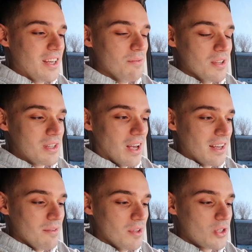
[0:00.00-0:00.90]
give him
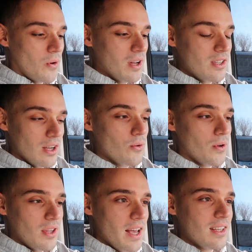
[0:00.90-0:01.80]
the 20. I said,
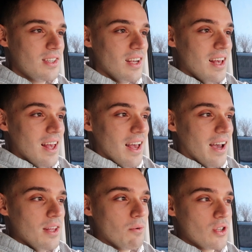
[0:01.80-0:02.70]
"Cool, thanks."
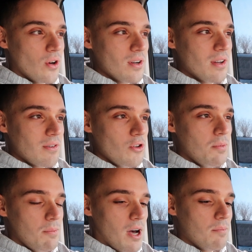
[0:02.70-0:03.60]
And then we're talking a little
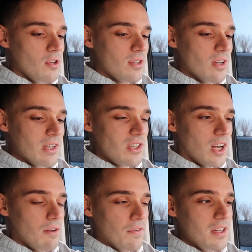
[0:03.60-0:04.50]
bit about military
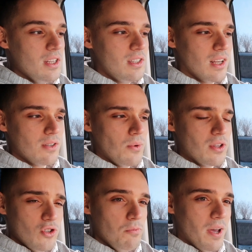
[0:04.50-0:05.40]
stuff, and he says,
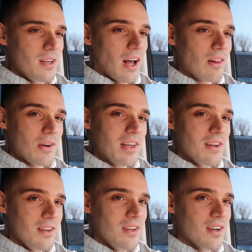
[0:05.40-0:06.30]
"Wait, did you pay $1 to get
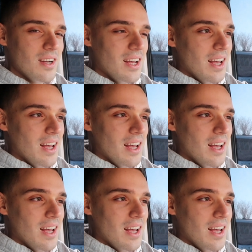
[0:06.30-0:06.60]
in here?"